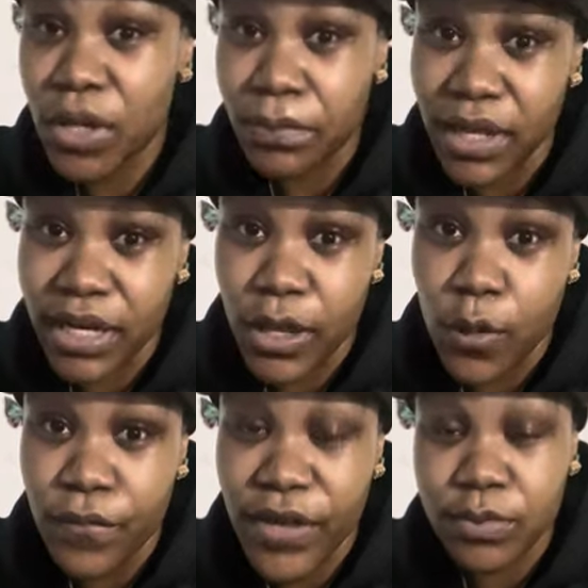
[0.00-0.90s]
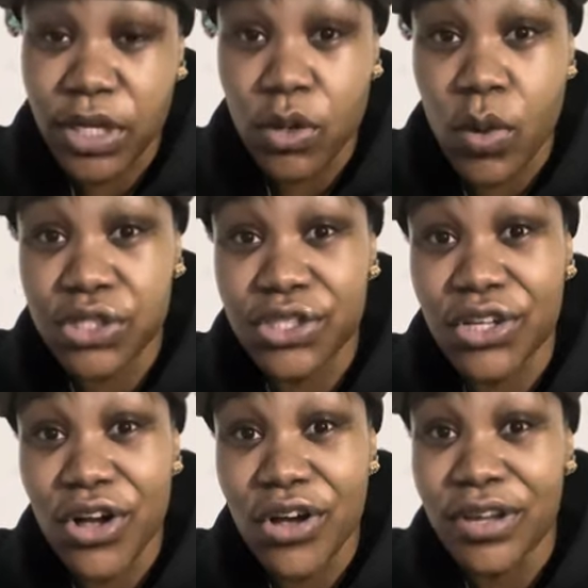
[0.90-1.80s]
play in their own face when they question the
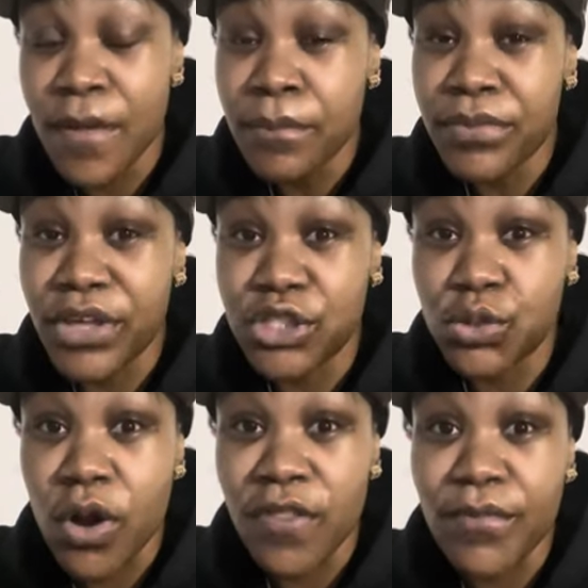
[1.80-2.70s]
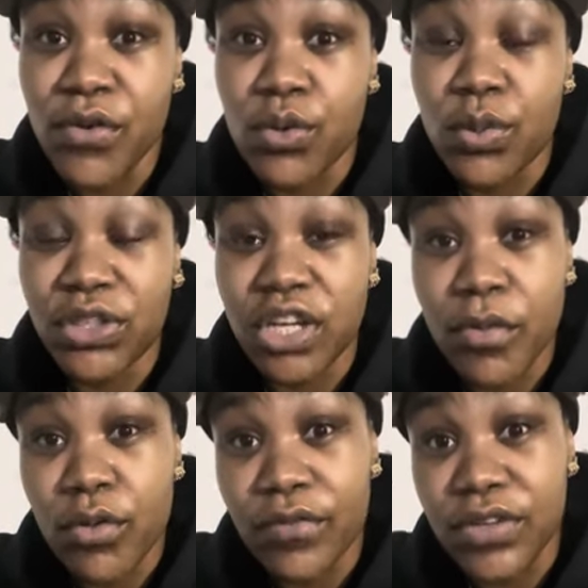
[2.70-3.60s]
God because you are the miracle within the
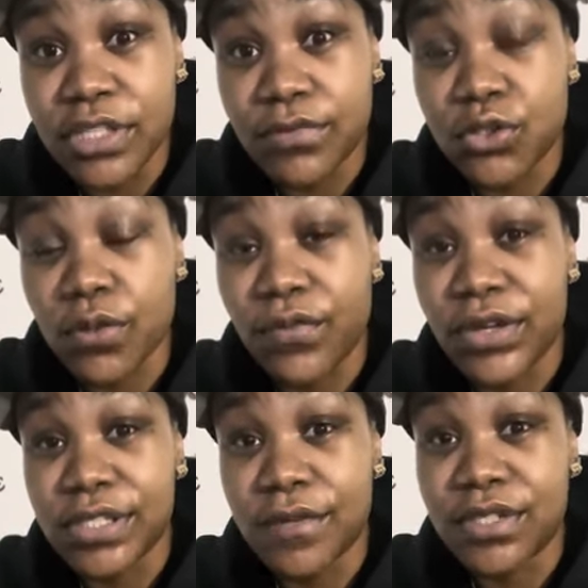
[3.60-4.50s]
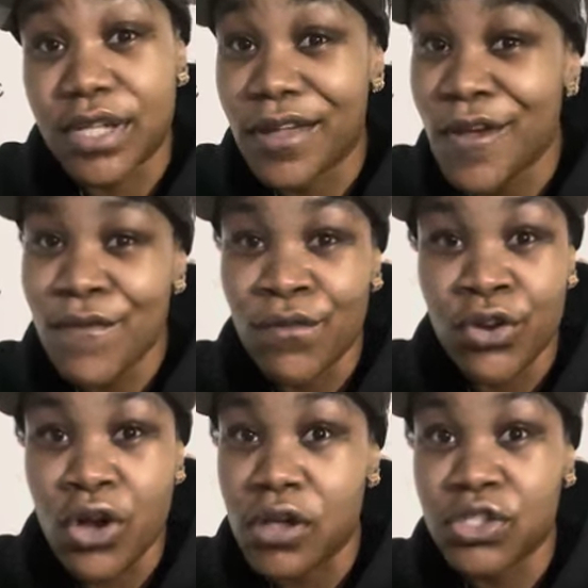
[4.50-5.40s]
miracle of yourself to show for yourself today.
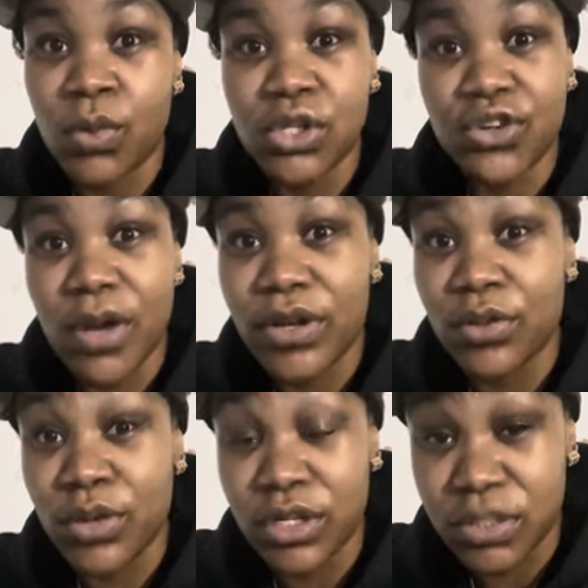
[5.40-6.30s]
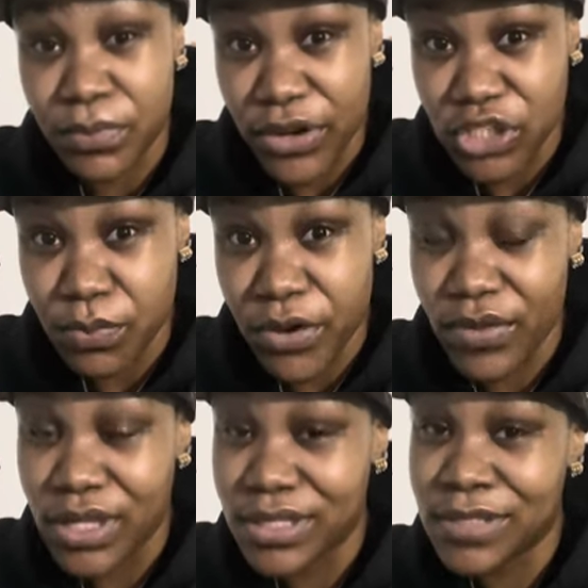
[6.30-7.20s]
Regardless to what trauma you done
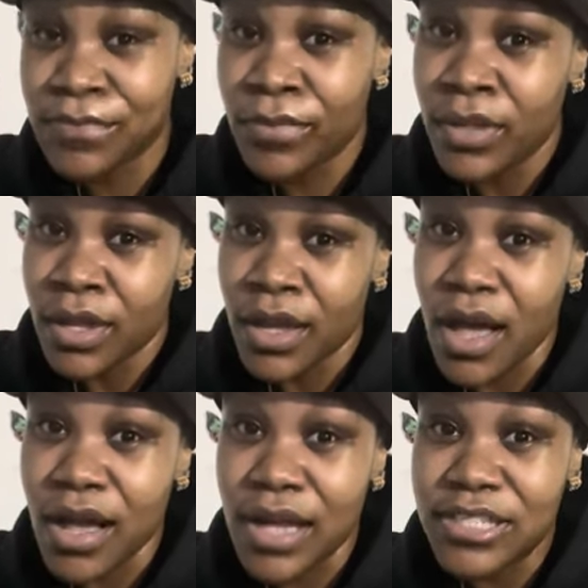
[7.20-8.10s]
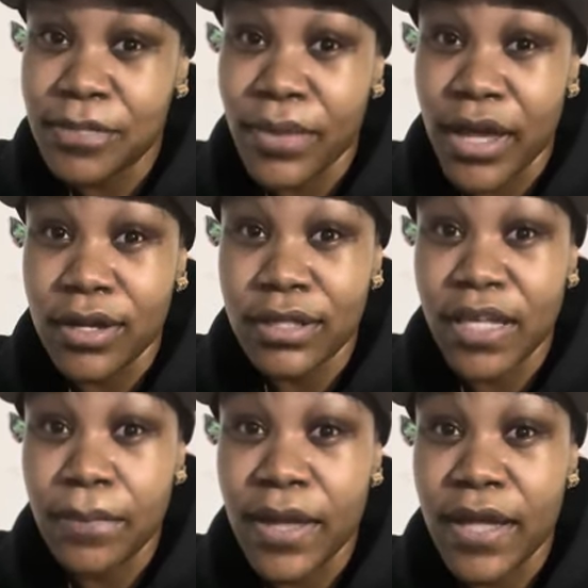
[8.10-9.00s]
experienced, God got your back. Good
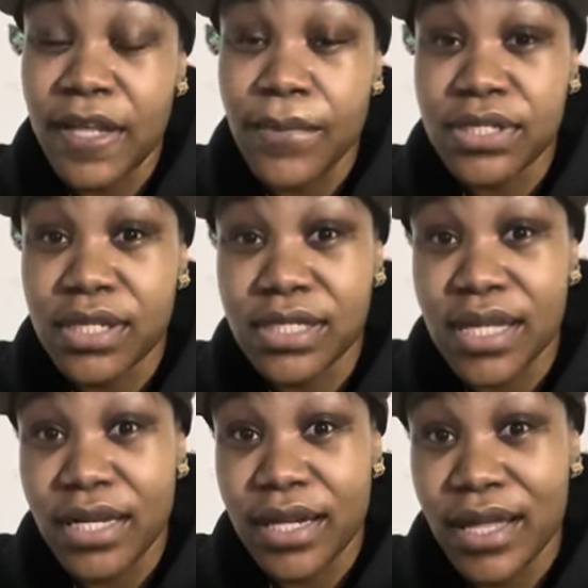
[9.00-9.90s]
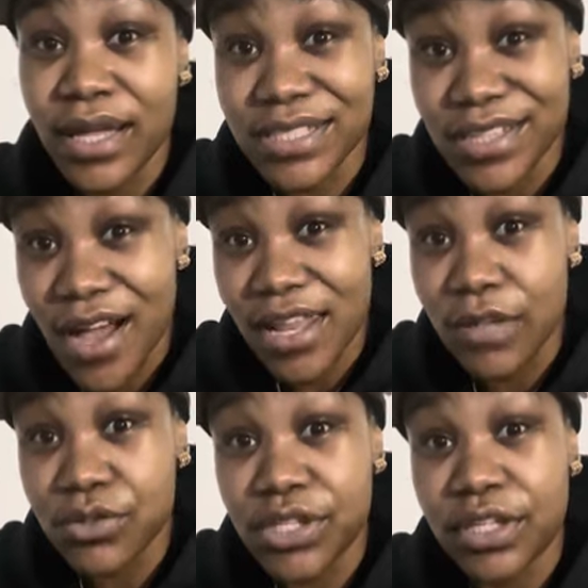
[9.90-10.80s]
day, bad day, misunderstanding day, because God
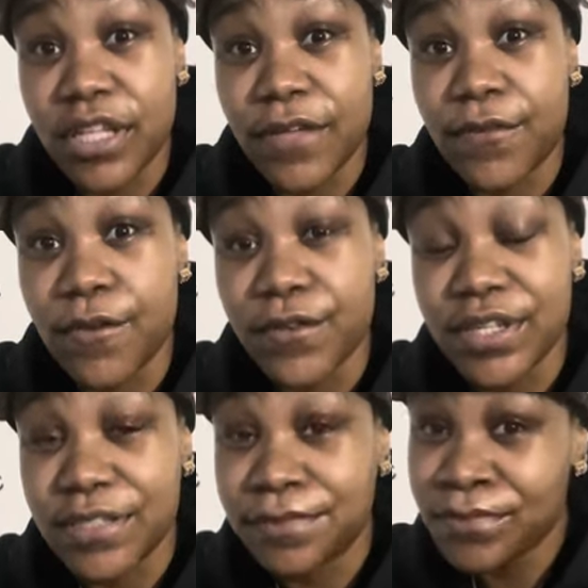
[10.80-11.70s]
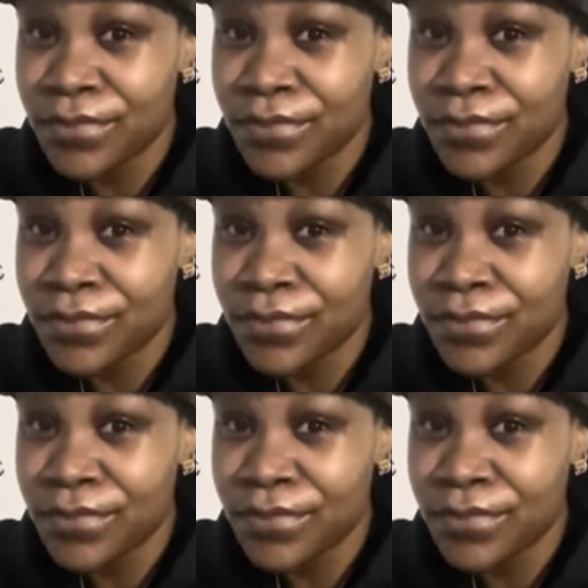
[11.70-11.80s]
allows you to see the day for a reason,